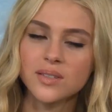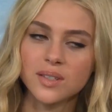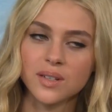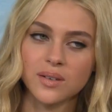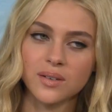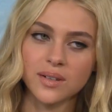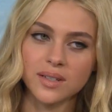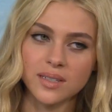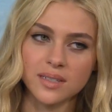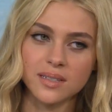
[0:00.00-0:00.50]
you
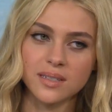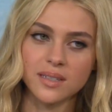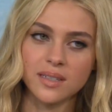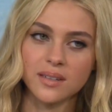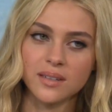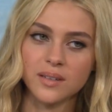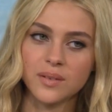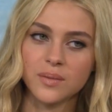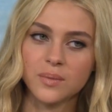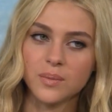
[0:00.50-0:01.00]
know, because
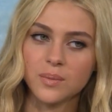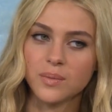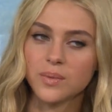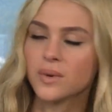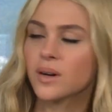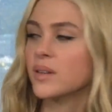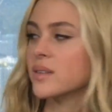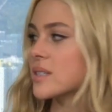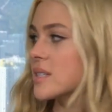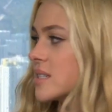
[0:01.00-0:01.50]

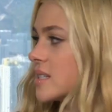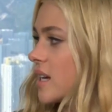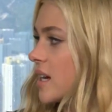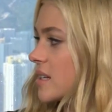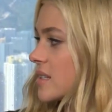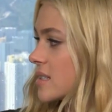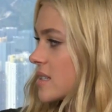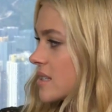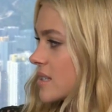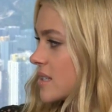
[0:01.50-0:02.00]
all the
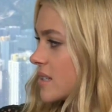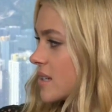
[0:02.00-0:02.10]
stunts.